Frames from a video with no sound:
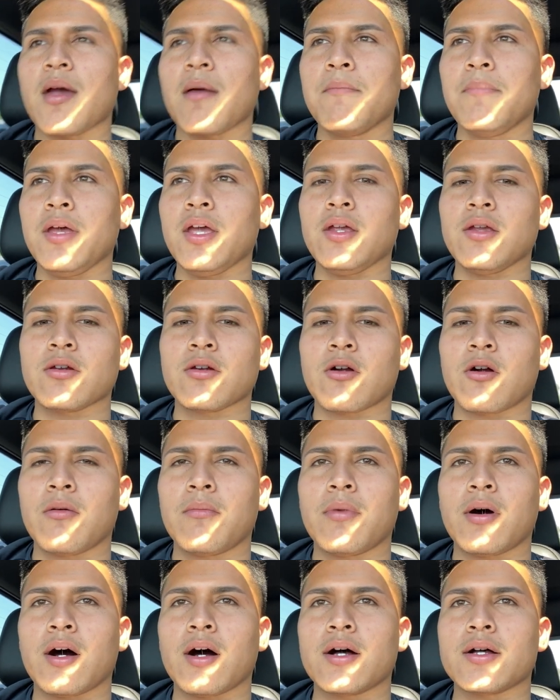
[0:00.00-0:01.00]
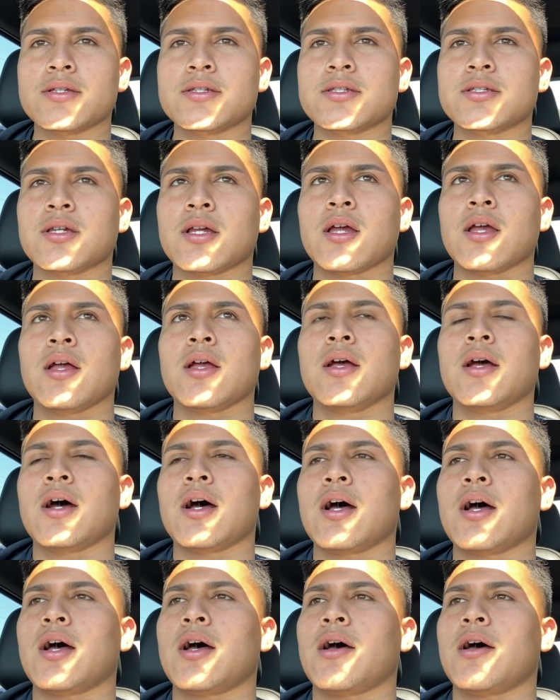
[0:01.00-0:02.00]
being your own boss,
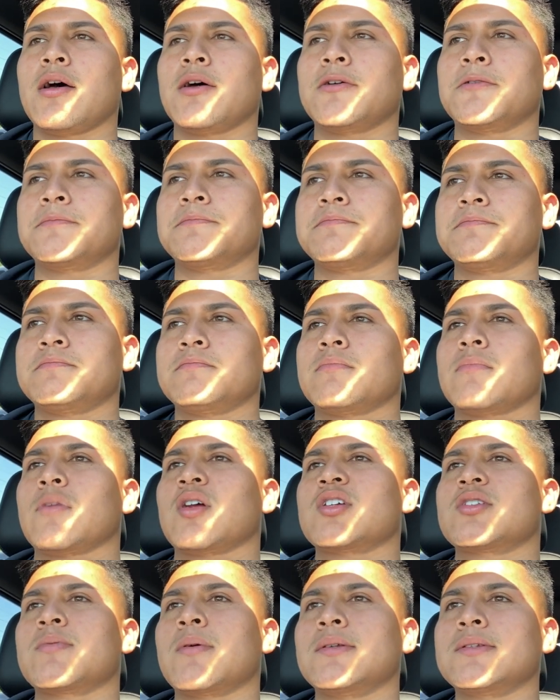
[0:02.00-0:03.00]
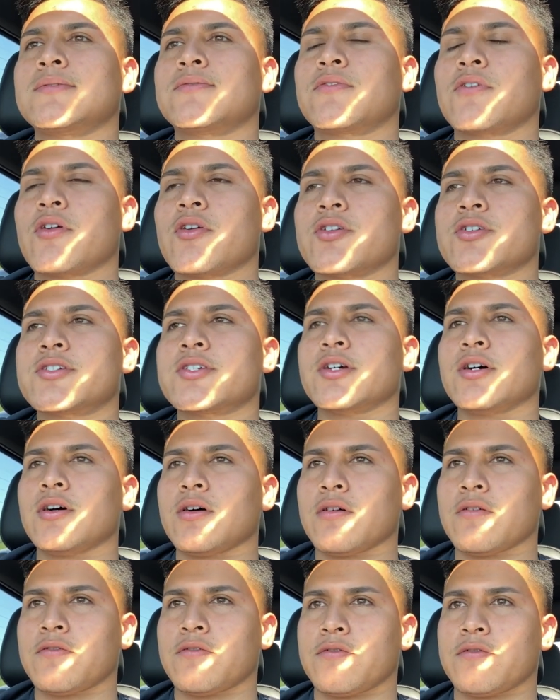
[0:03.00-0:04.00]
responsible for
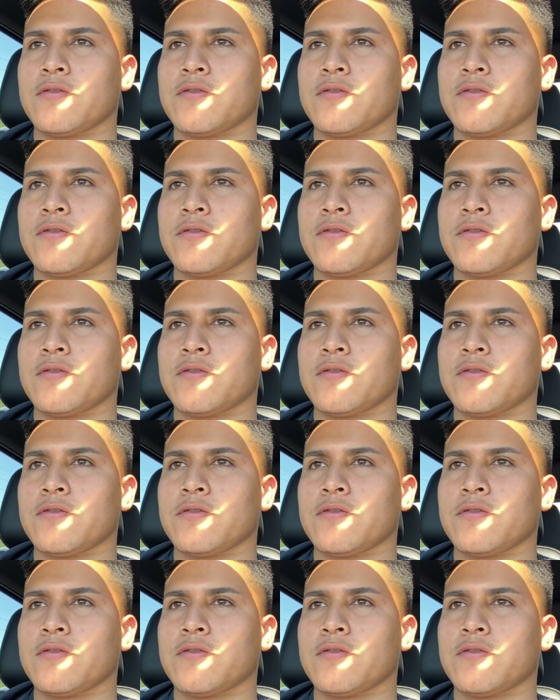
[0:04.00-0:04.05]
yourself,